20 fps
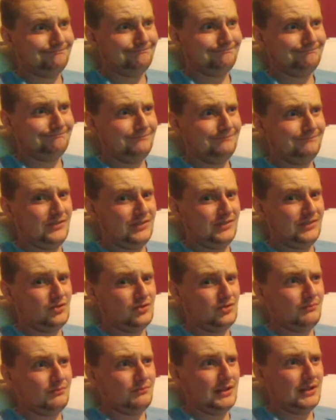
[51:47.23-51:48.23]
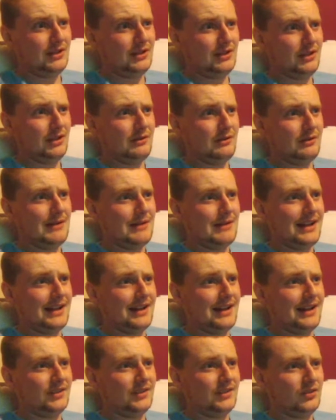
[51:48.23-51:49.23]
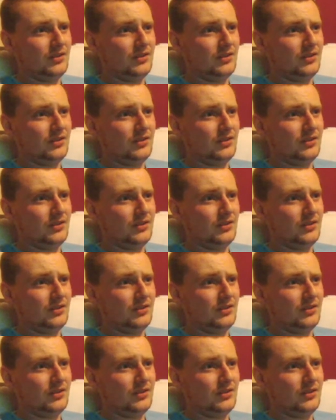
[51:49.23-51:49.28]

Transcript: Should be a lot lower in my eyes.